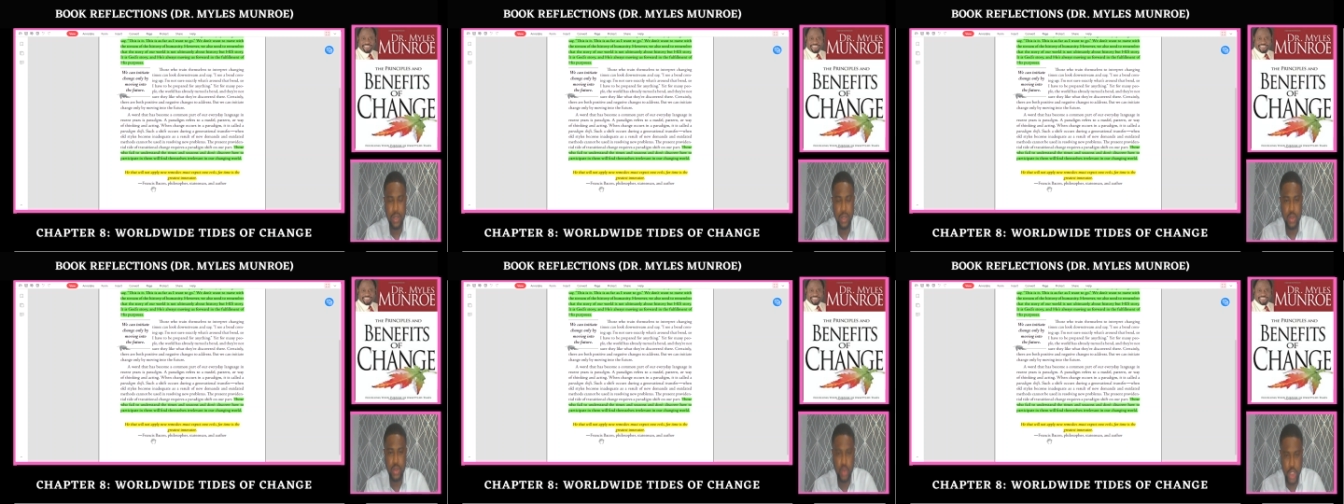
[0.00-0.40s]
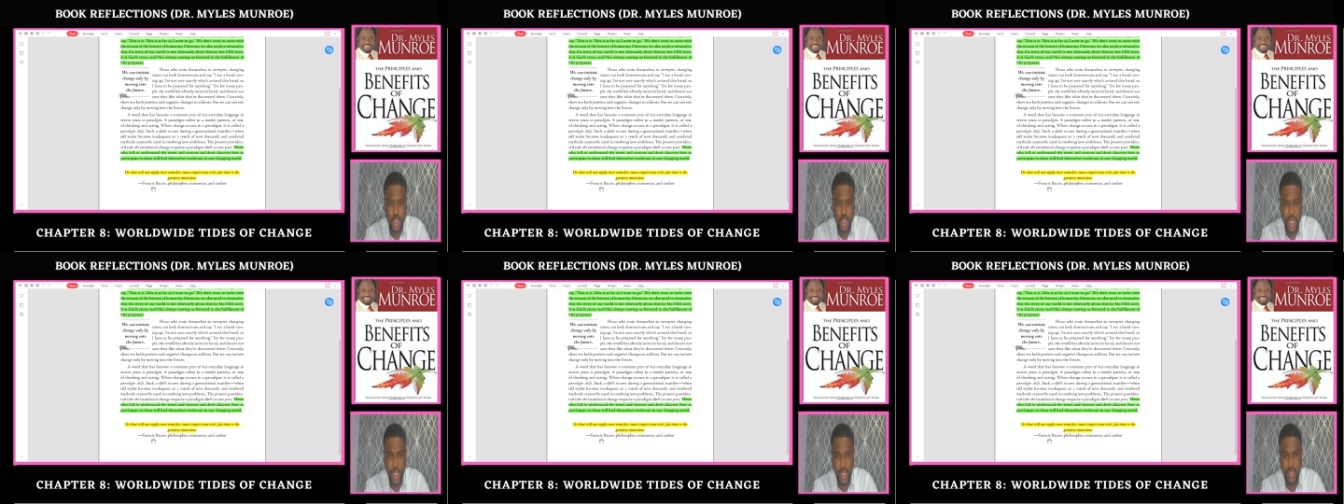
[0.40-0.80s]
to
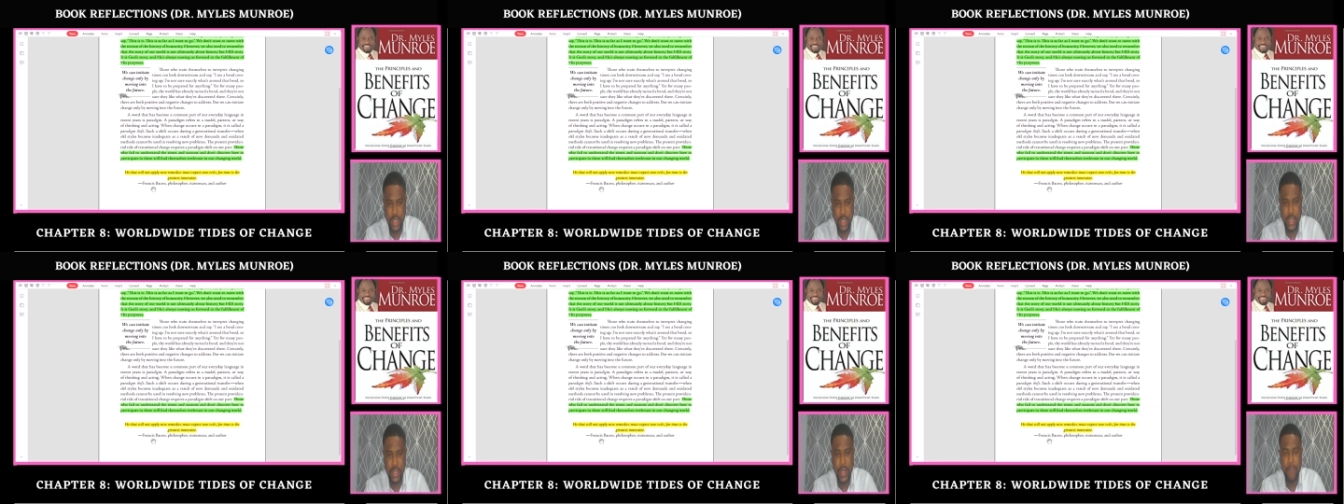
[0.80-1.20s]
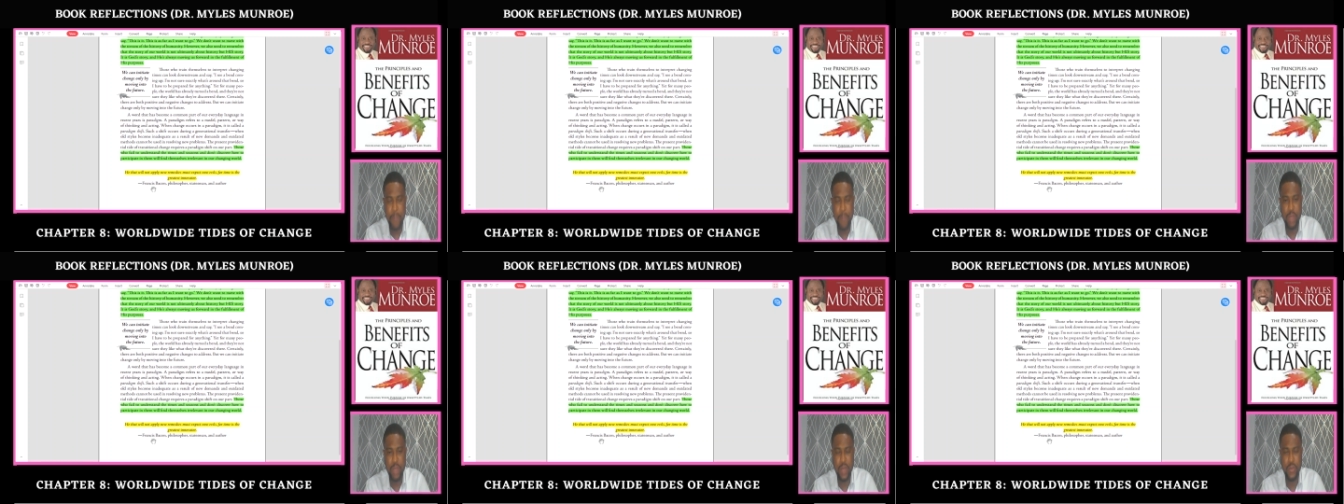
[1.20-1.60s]
change,
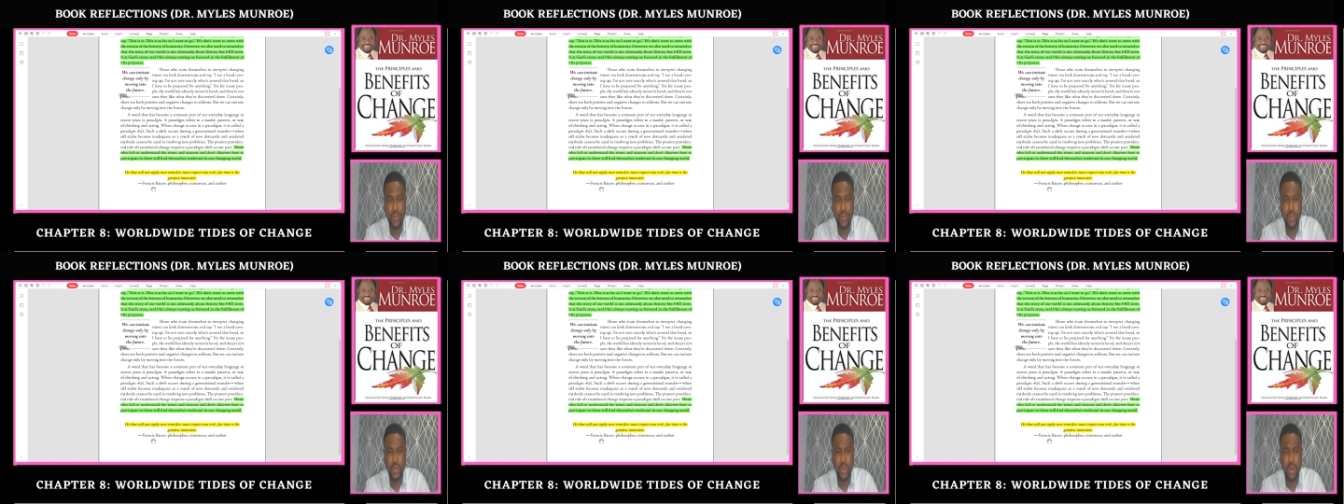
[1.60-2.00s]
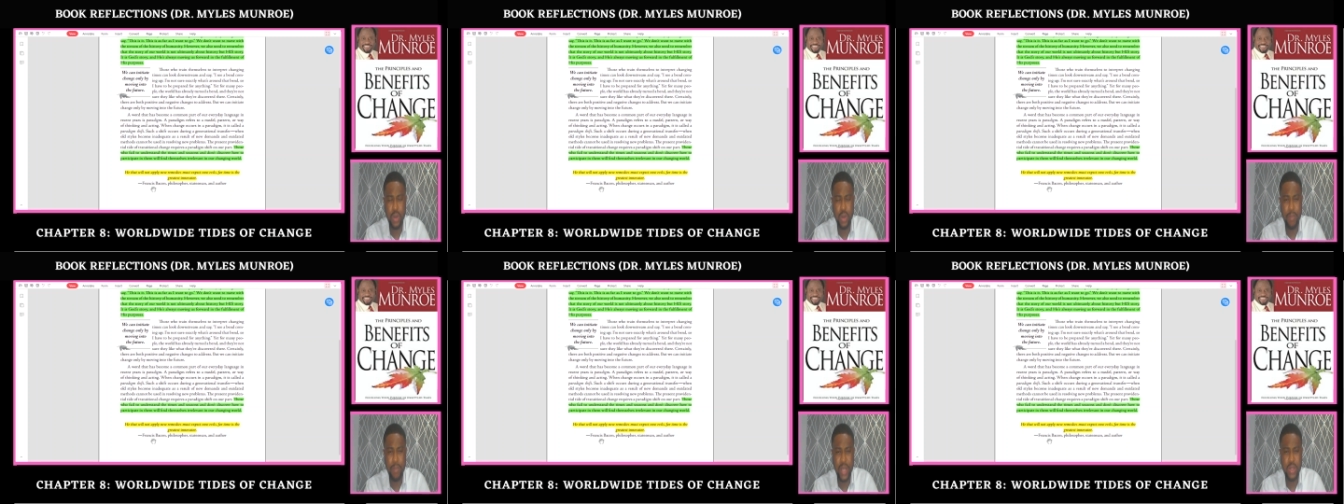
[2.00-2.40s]
if you do not
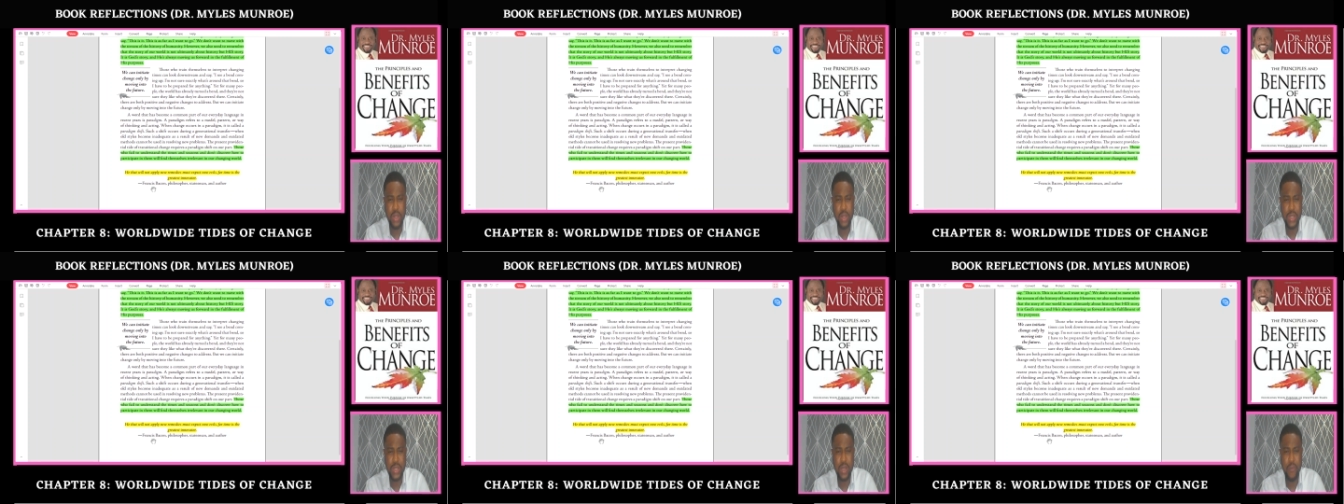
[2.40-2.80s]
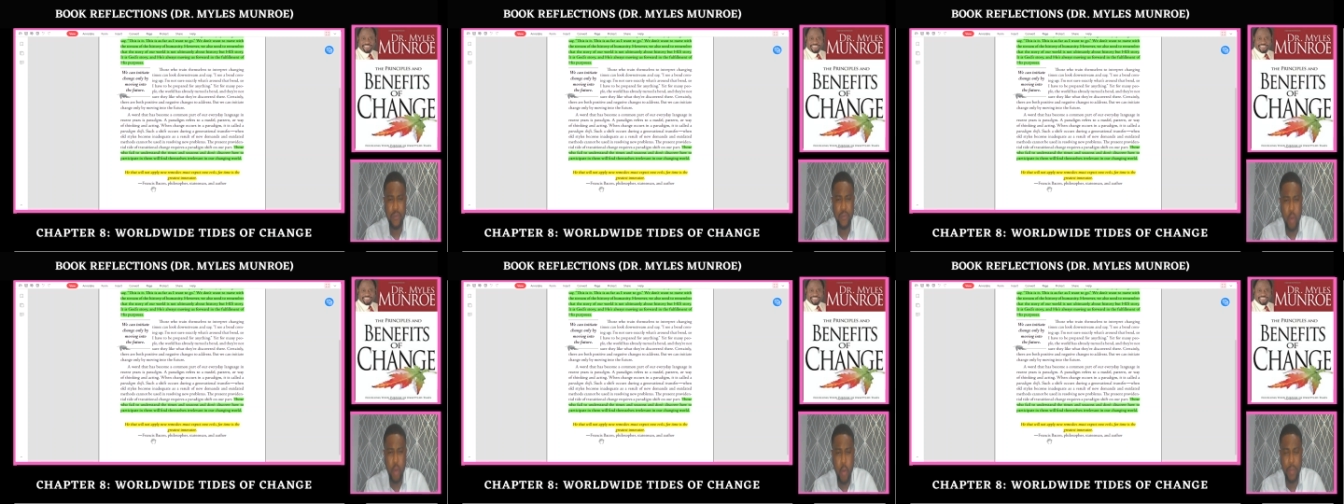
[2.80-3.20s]
make yourself
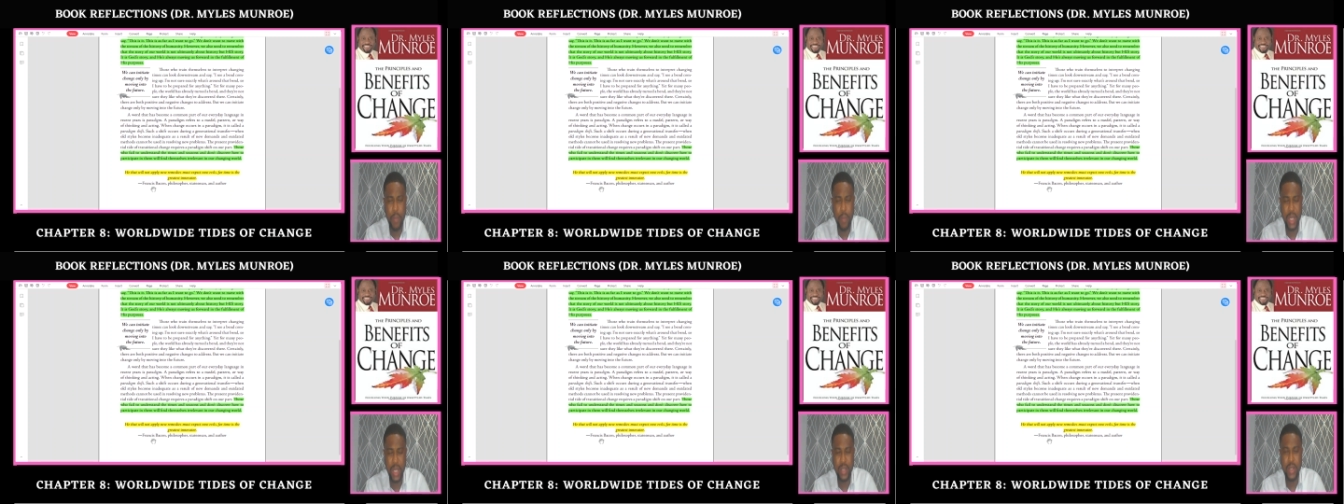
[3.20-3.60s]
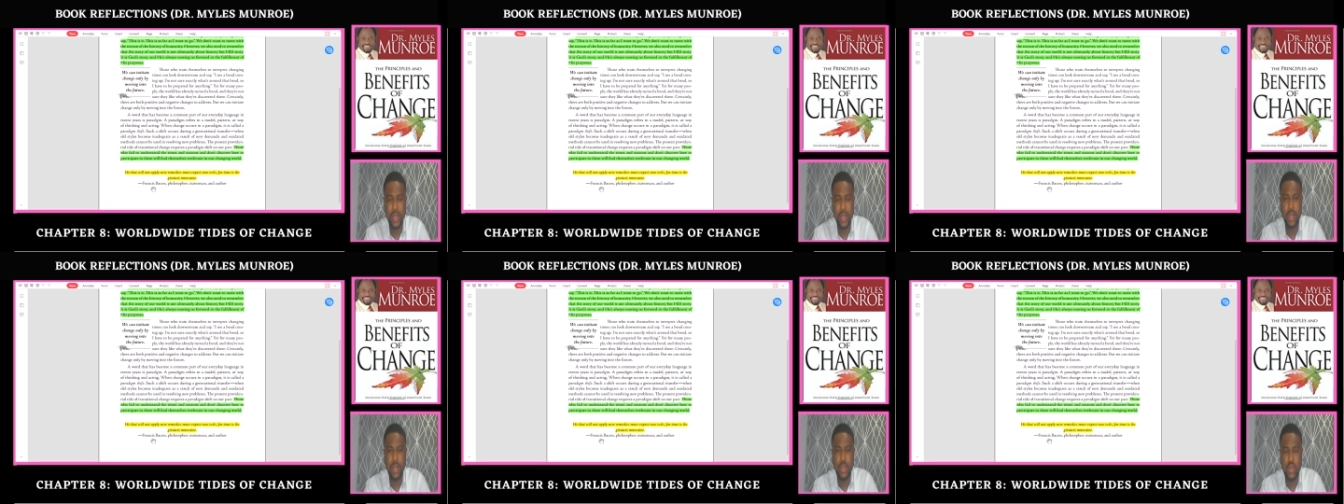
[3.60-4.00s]
open
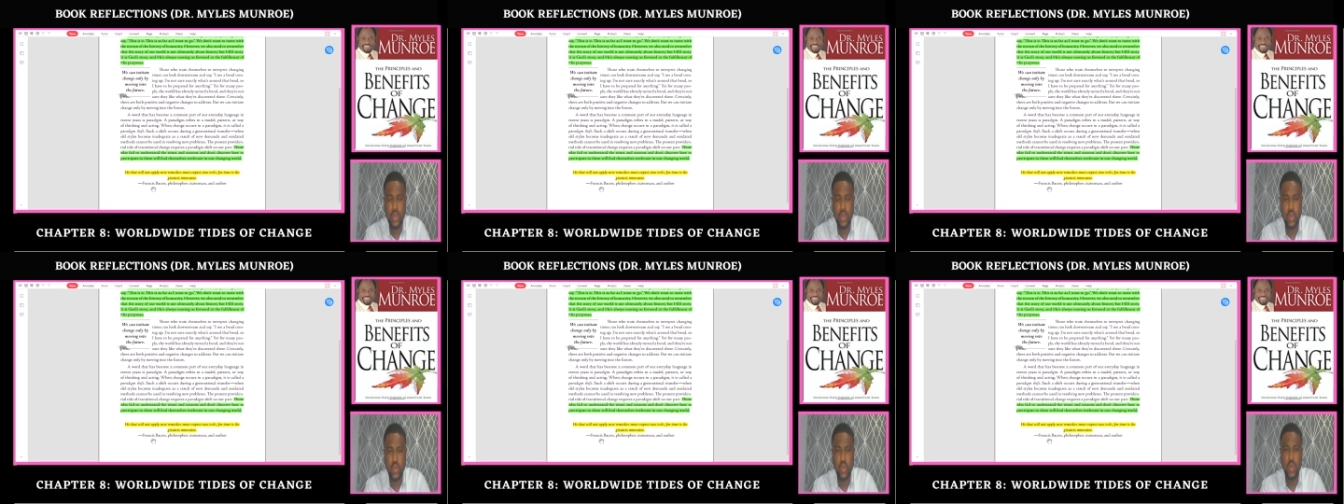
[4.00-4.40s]
to